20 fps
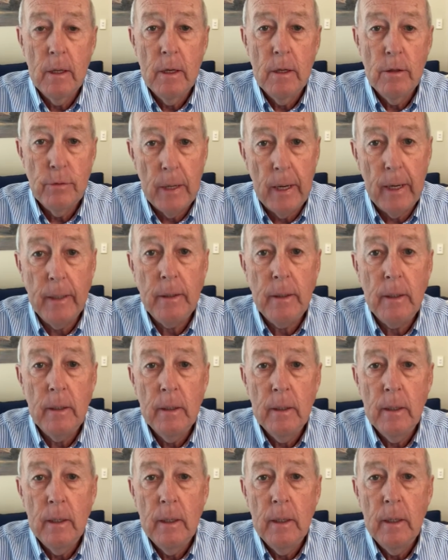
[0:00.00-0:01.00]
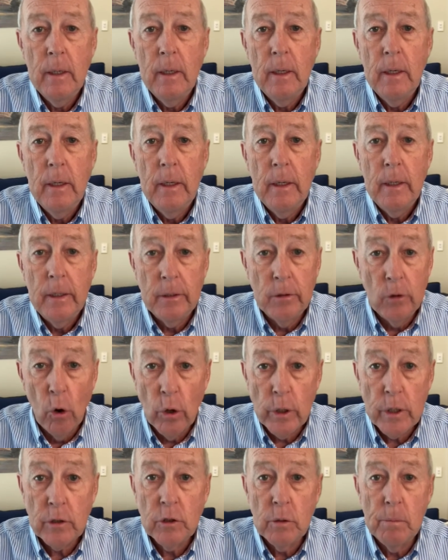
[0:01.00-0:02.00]
Then, in
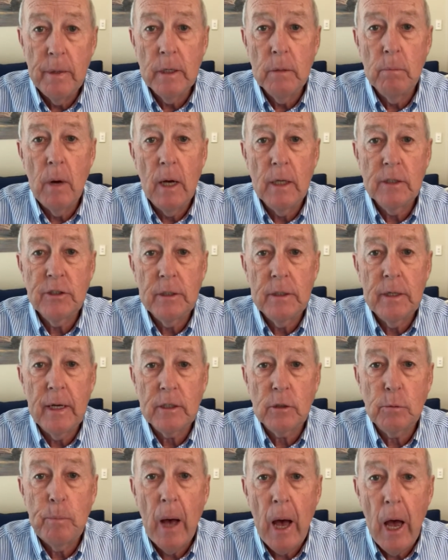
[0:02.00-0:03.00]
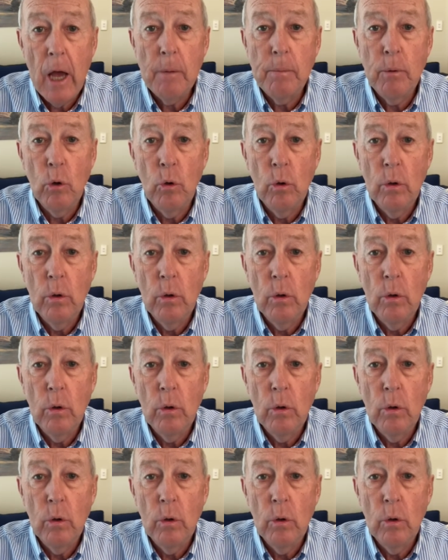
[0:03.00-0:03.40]
order to minimise the tax payable